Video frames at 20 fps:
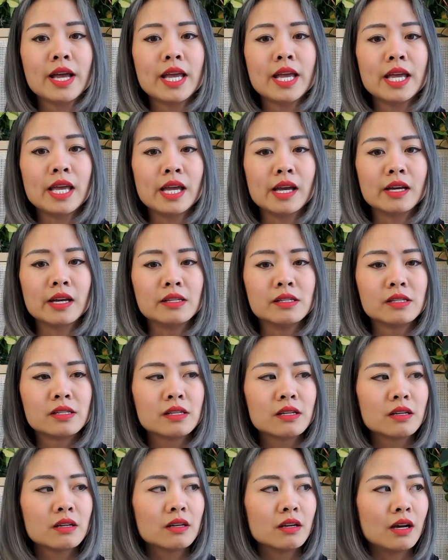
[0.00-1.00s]
And
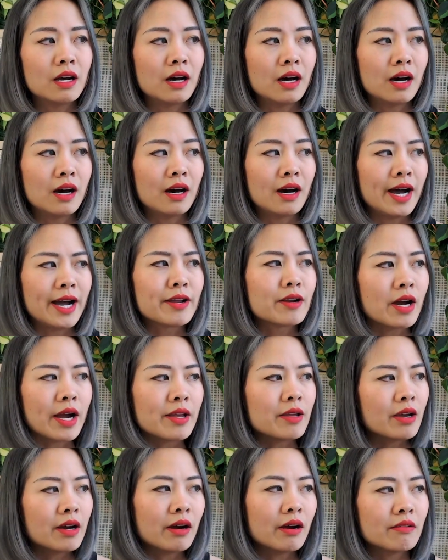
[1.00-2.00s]

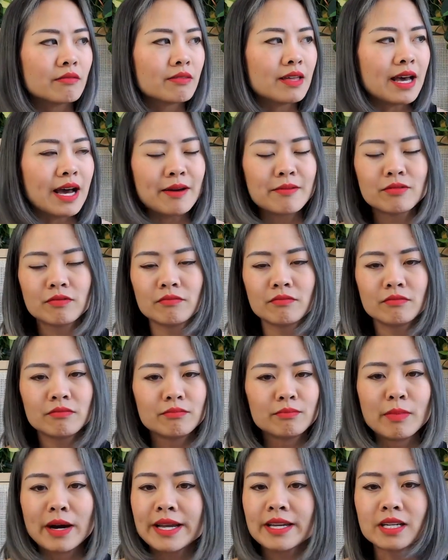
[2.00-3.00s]
I that
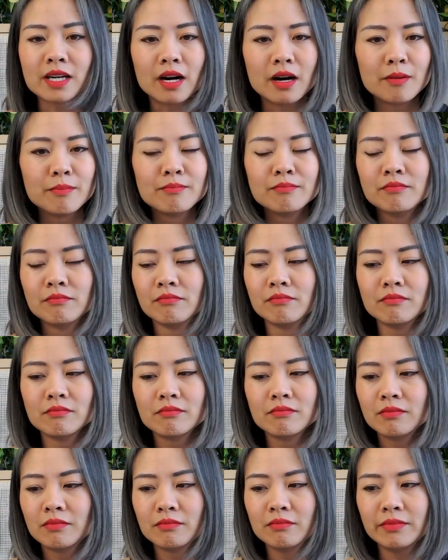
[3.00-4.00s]
might come,
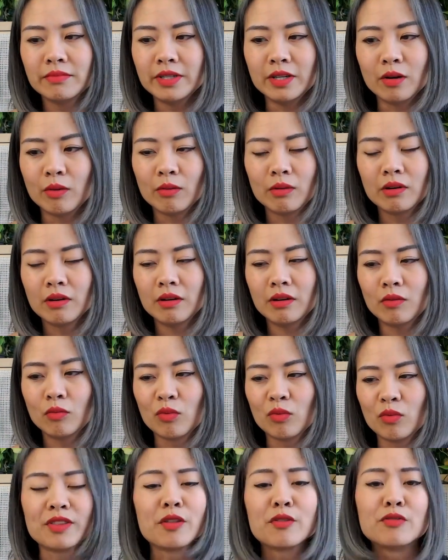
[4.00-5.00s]

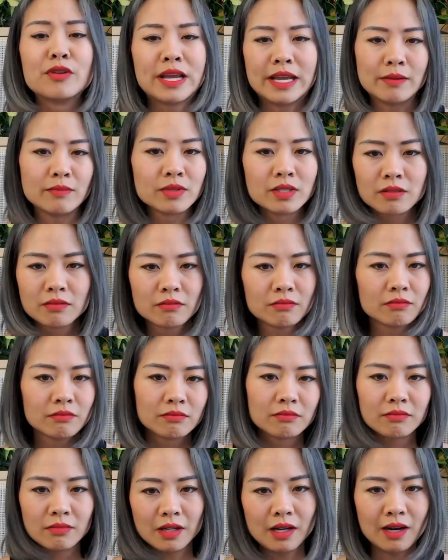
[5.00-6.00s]
with other names,
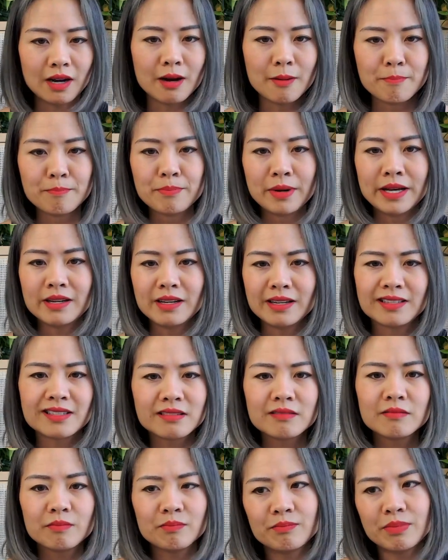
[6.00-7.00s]
but
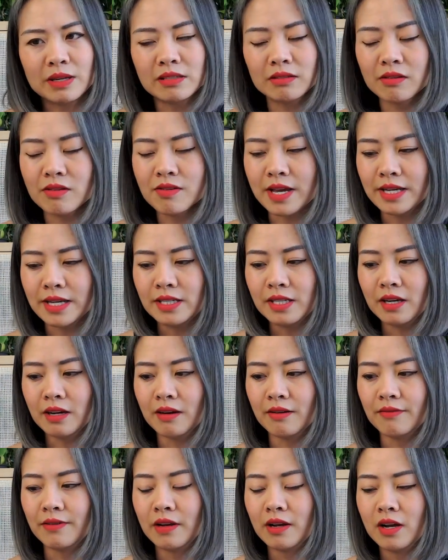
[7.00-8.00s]
it's basically the idea
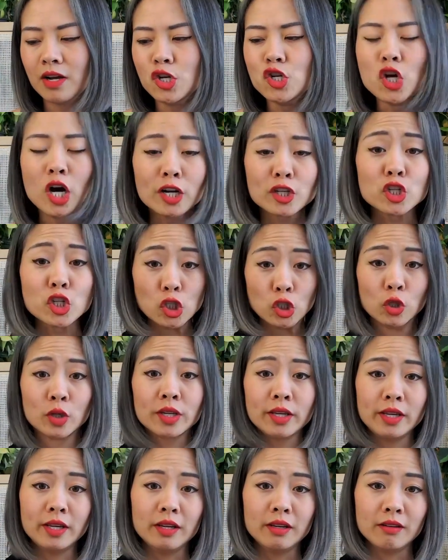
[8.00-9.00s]
of not just
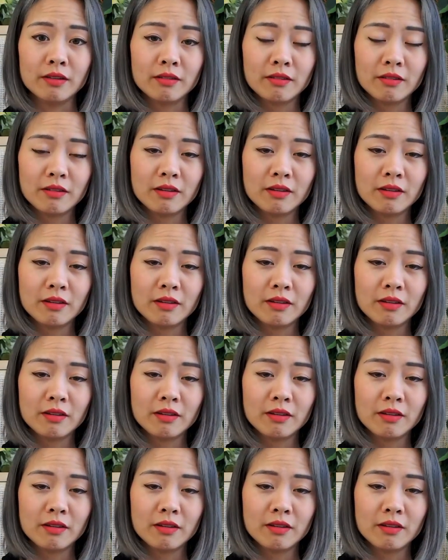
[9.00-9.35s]
looking